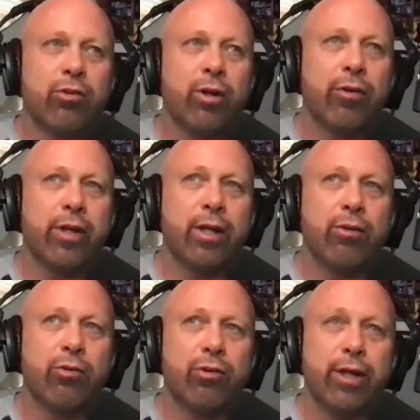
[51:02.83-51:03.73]
on
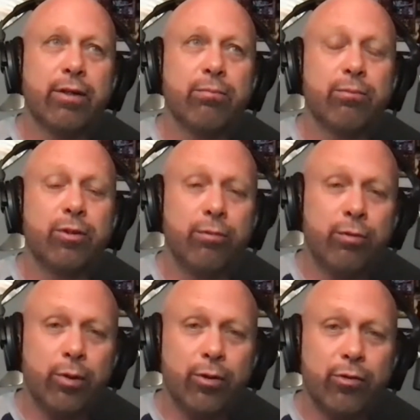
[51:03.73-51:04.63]
things like
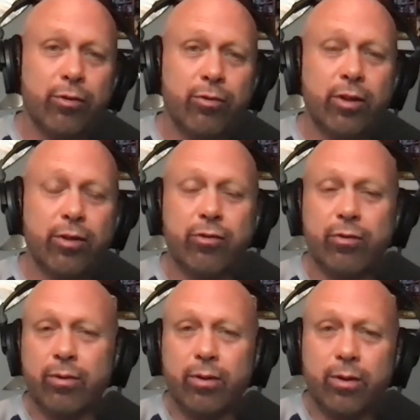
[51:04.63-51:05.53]
divorce since
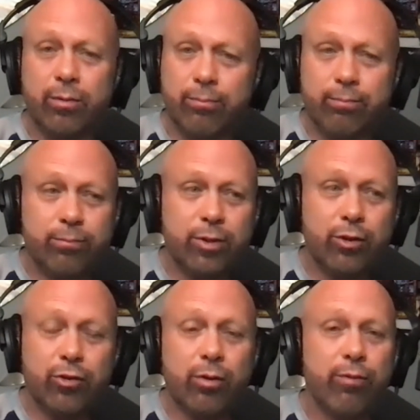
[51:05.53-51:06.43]

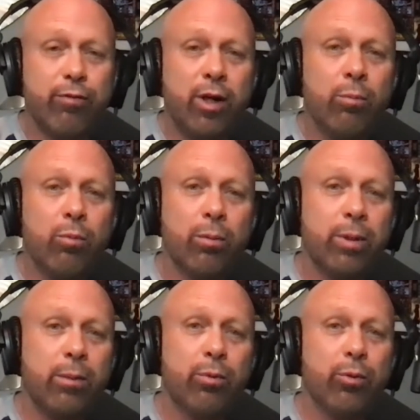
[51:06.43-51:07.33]
there's far more
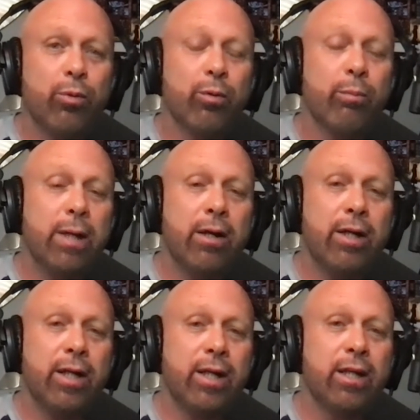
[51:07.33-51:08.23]
people who are
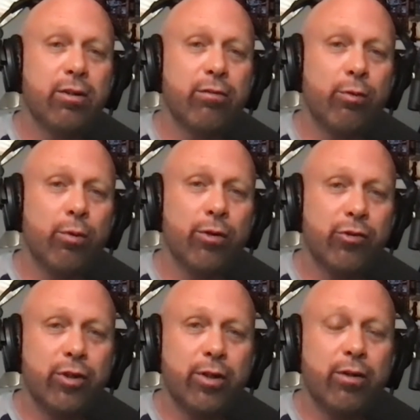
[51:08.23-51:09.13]
married and get
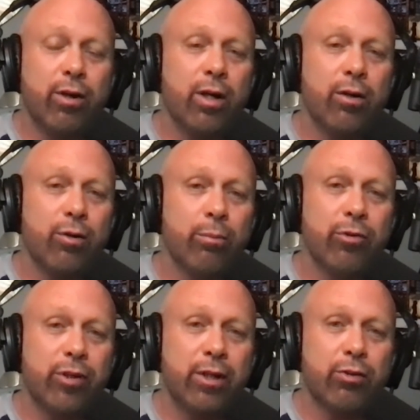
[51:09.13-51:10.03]
divorced than there are
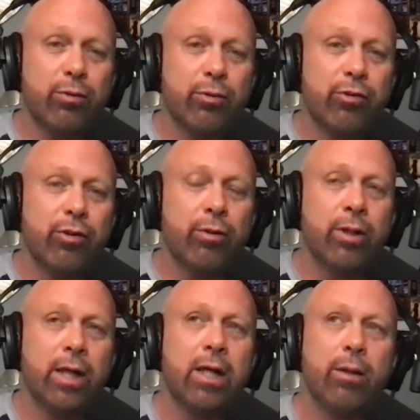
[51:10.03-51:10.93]
homosexuals so
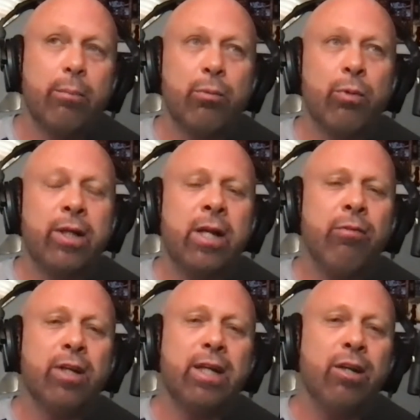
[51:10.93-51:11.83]
but we
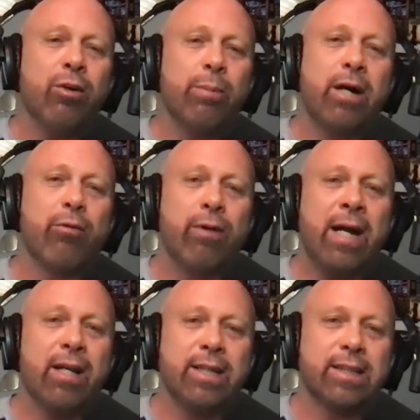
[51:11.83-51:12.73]
never hear about
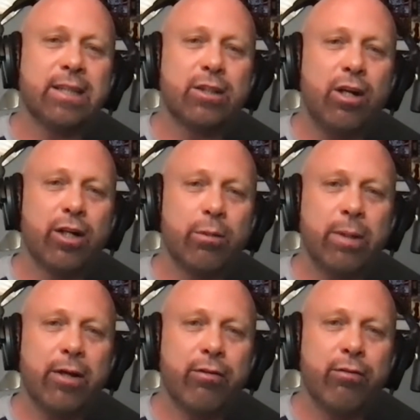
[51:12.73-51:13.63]
rallies that talk
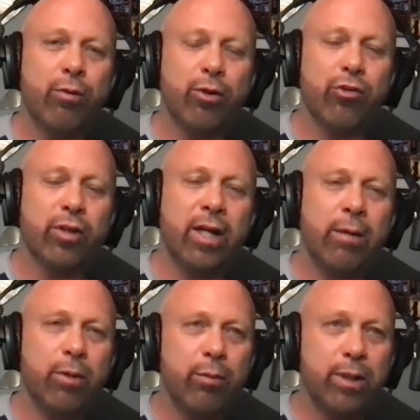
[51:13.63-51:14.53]
about divorce and
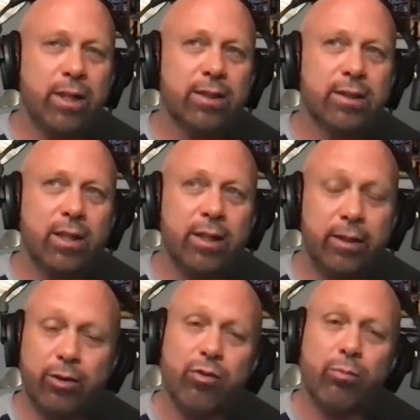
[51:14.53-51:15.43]
i and because and
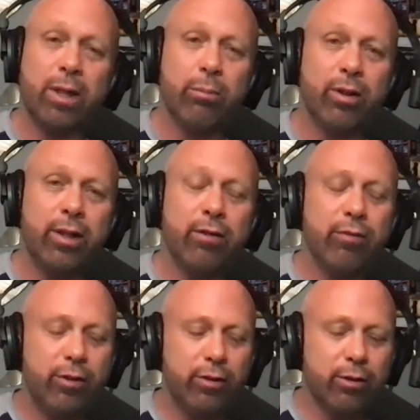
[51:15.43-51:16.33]
this is my belief
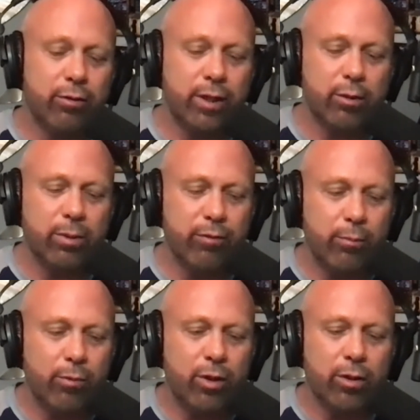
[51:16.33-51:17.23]
and you can correct me if
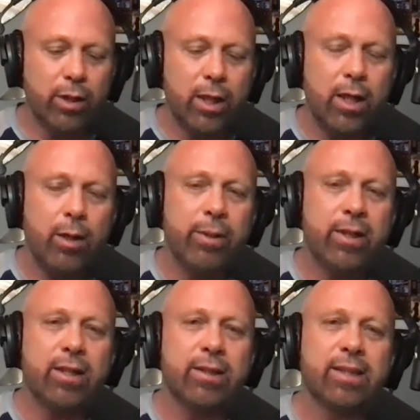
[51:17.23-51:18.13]
i'm wrong
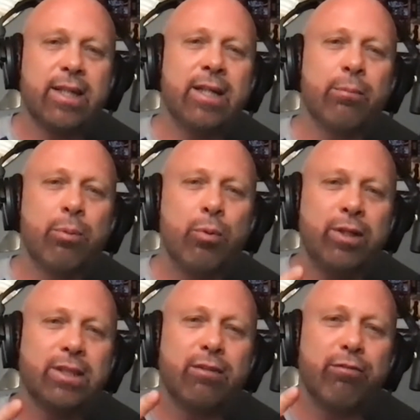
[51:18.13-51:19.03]
because it
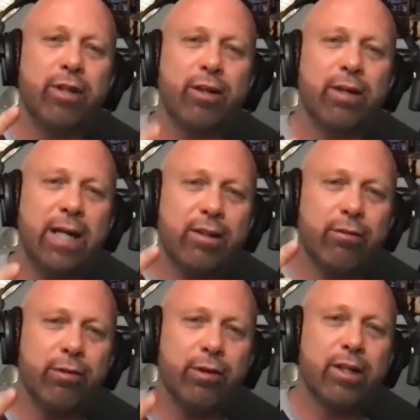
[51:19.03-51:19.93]
points the finger at the
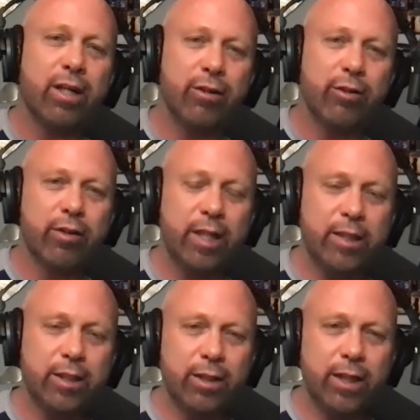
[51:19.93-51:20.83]
very
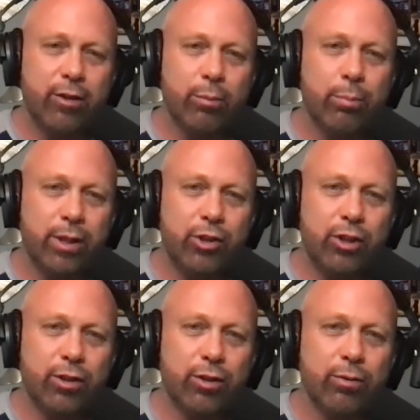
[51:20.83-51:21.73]
congregation that you're
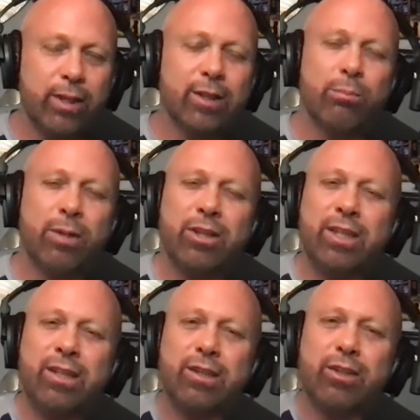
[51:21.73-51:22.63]
preaching to it's much
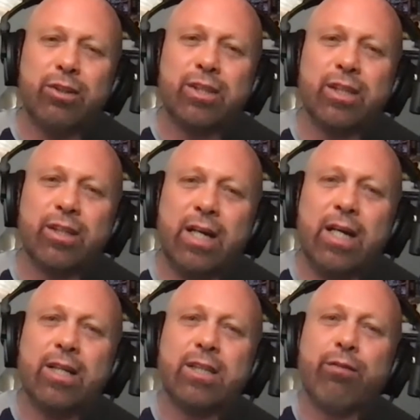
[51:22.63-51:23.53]
easier to
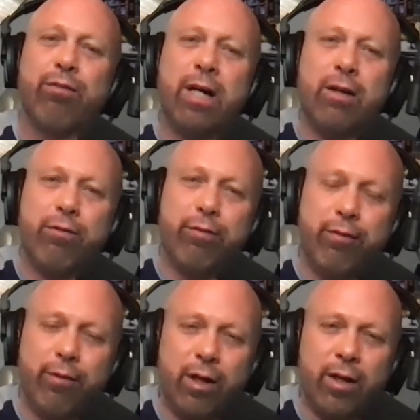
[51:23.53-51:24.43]
to find
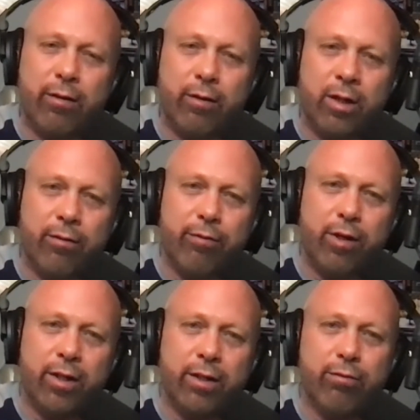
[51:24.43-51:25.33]
flaw, uh,
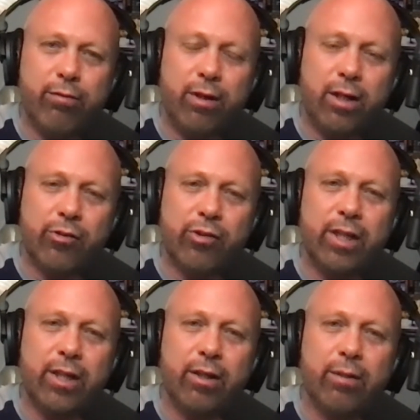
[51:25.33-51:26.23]
fault and flaws
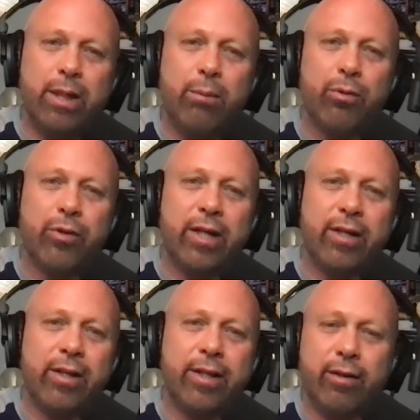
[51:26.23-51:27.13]
in people that
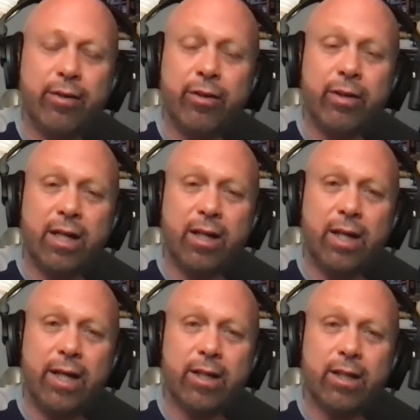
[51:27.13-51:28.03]
they're they're not
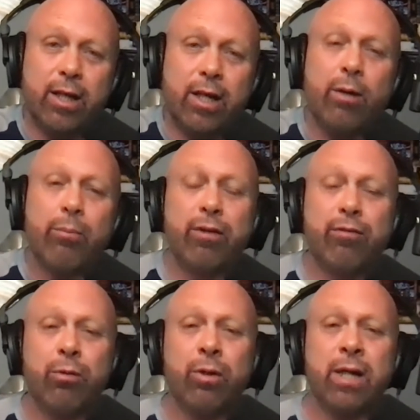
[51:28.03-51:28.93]
like but if
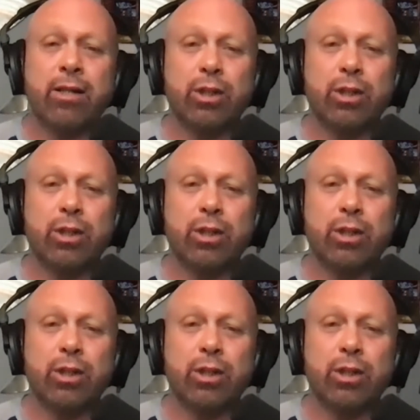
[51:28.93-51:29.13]
you were to